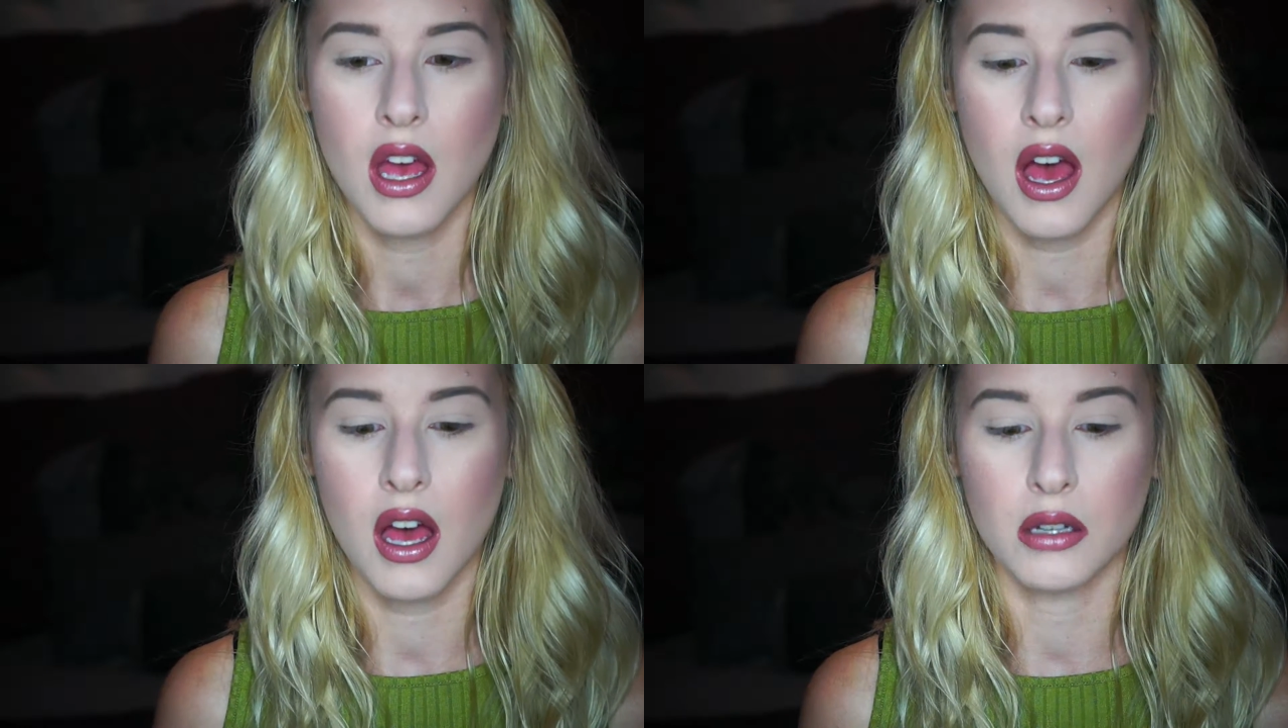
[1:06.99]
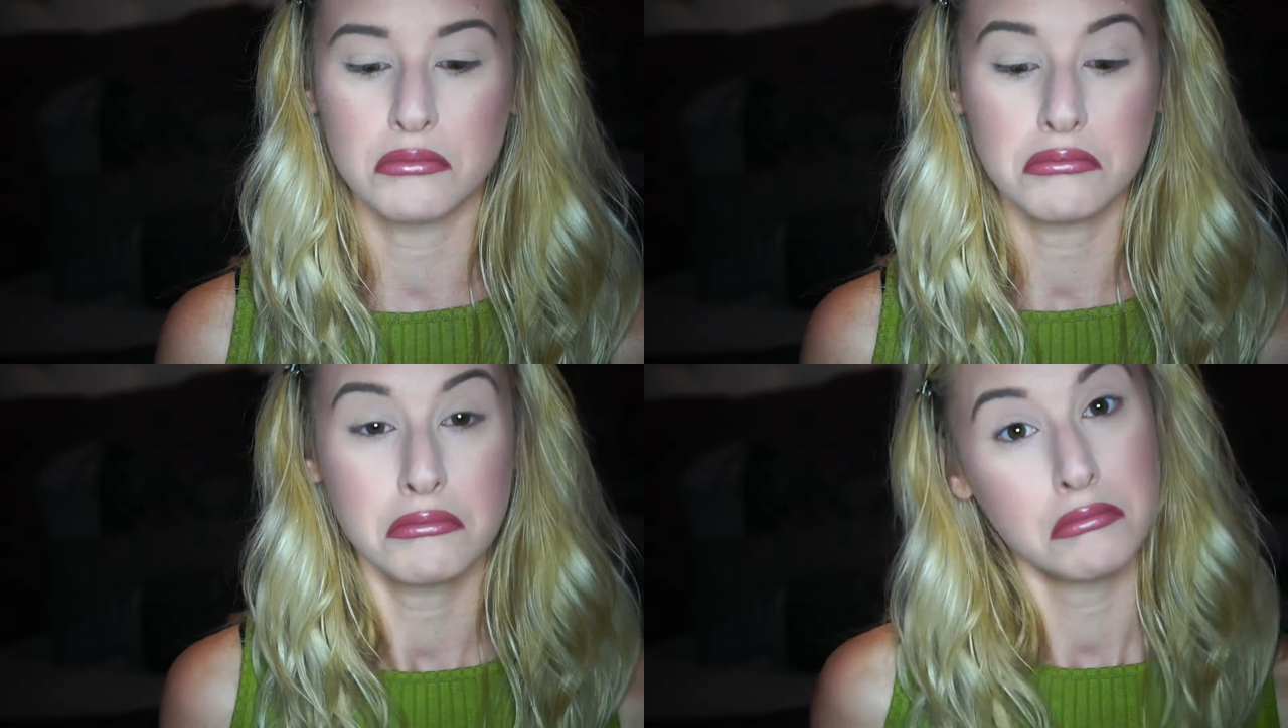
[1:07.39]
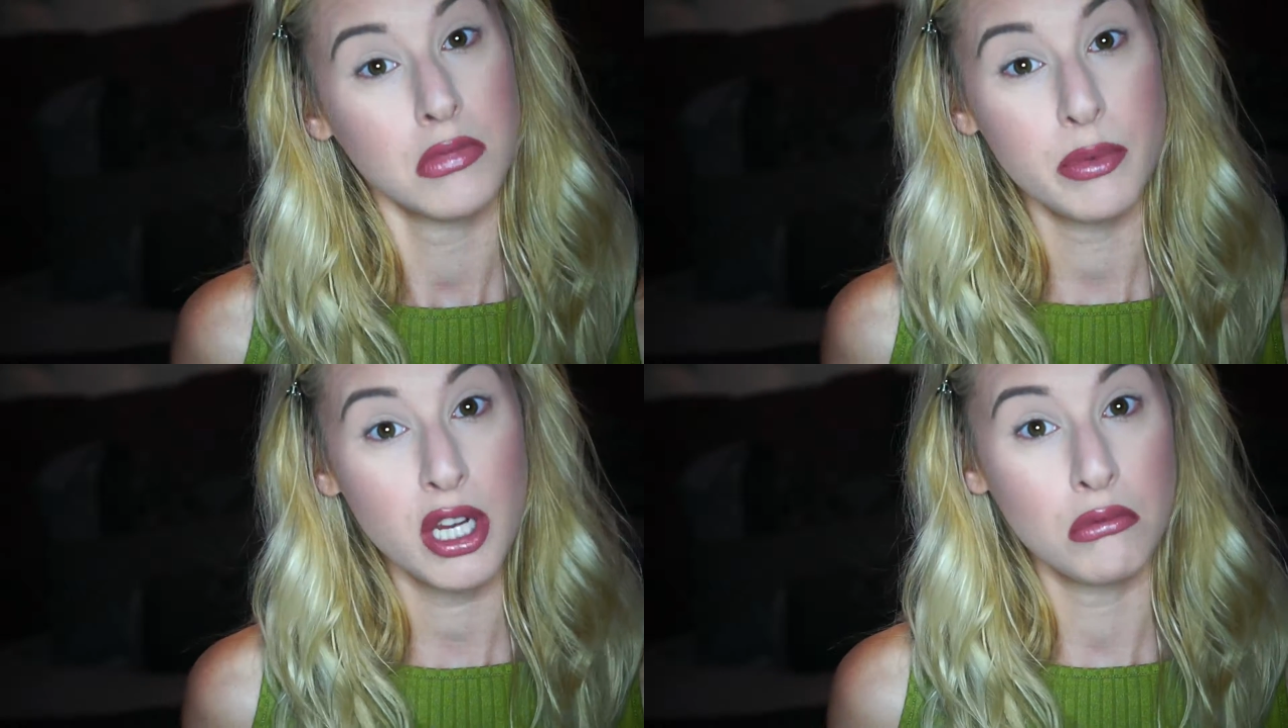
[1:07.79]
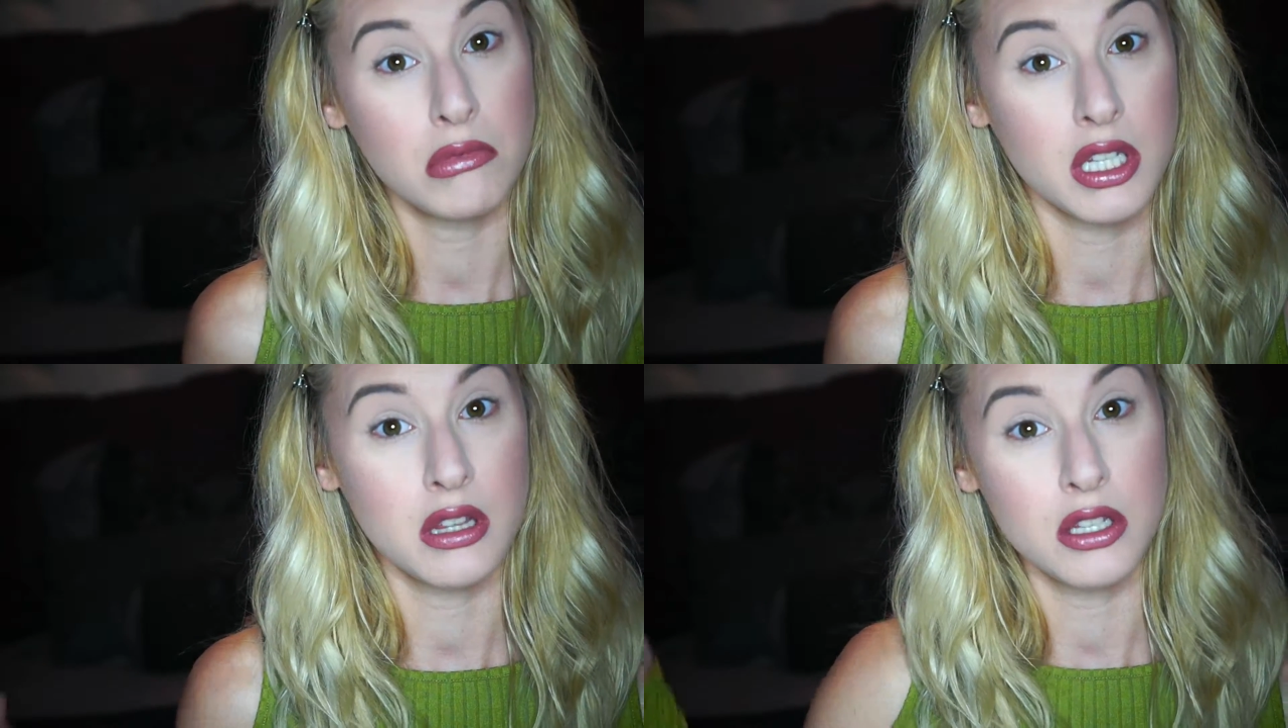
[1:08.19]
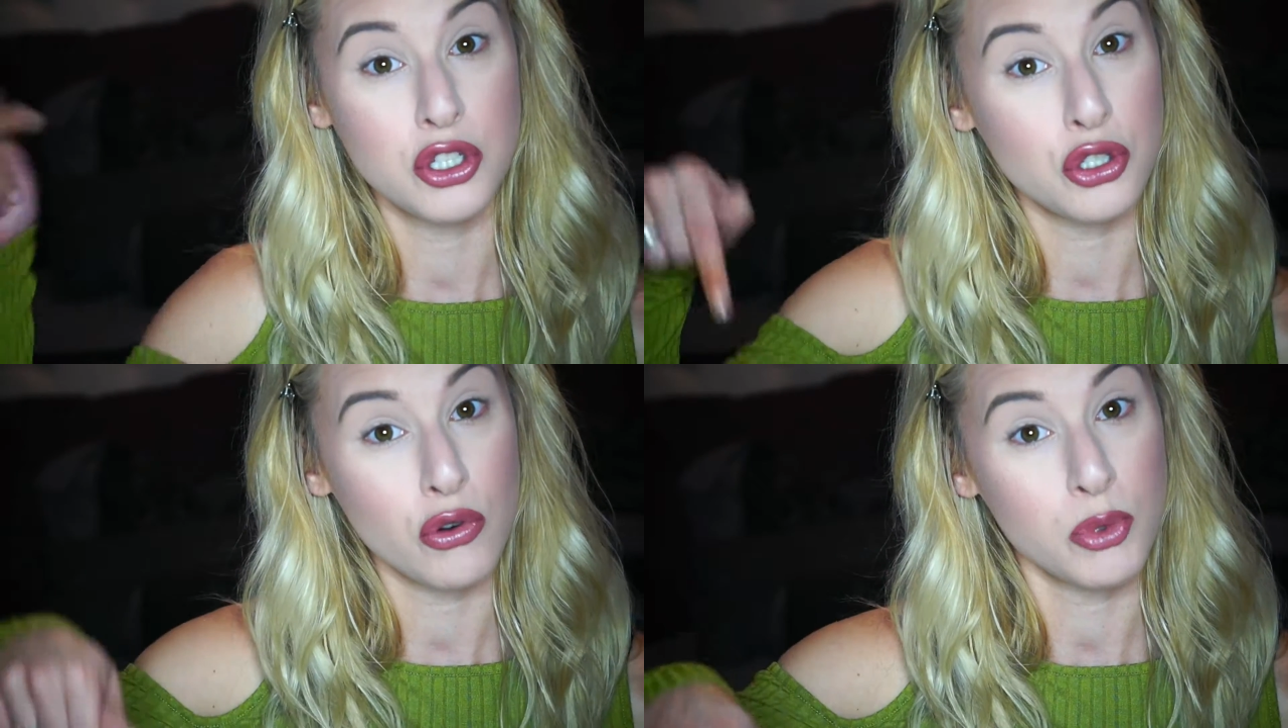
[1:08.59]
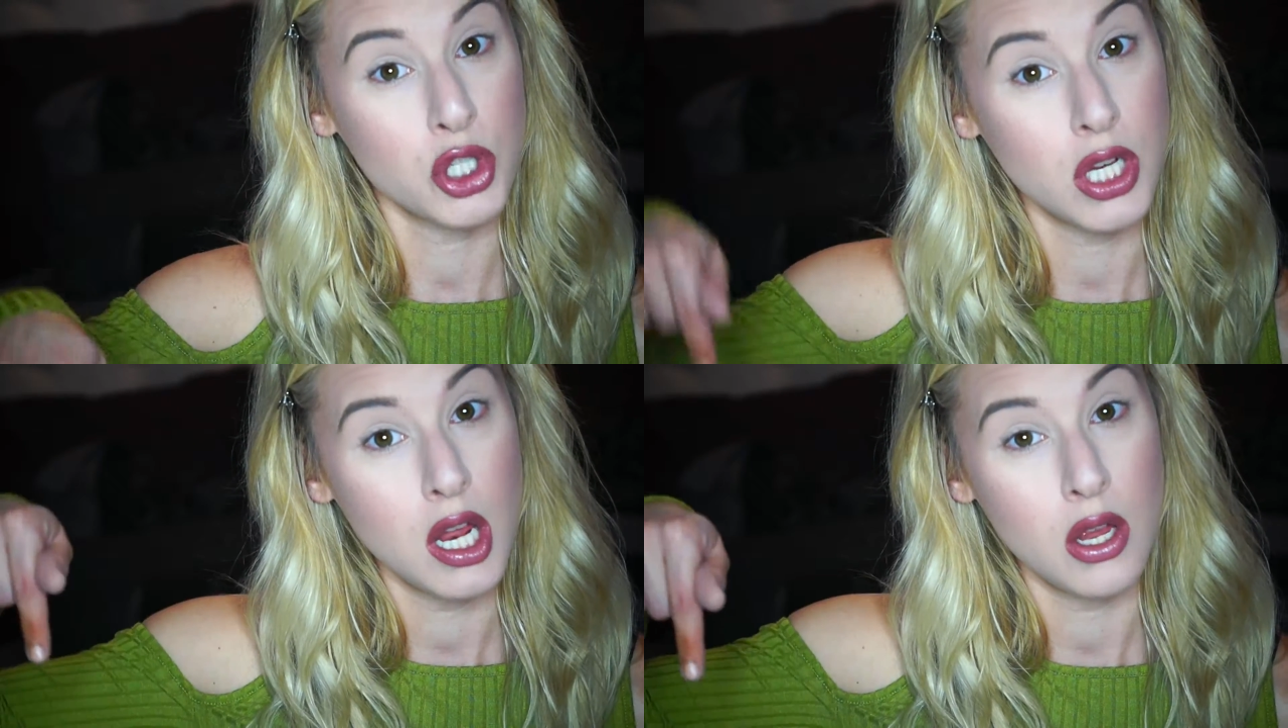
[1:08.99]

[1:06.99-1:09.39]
let me know in the description